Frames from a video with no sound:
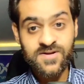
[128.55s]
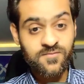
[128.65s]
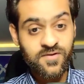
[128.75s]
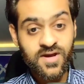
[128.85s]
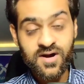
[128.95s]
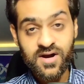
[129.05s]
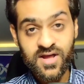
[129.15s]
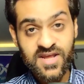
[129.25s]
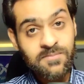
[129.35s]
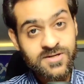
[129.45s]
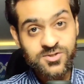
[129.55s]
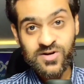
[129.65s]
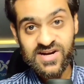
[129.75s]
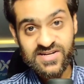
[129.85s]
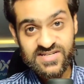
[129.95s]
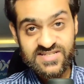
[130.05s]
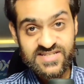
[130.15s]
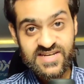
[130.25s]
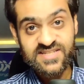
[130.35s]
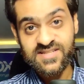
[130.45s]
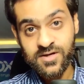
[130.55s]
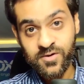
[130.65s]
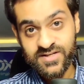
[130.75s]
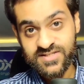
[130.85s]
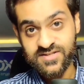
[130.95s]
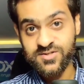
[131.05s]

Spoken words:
but we are unable to understand the question.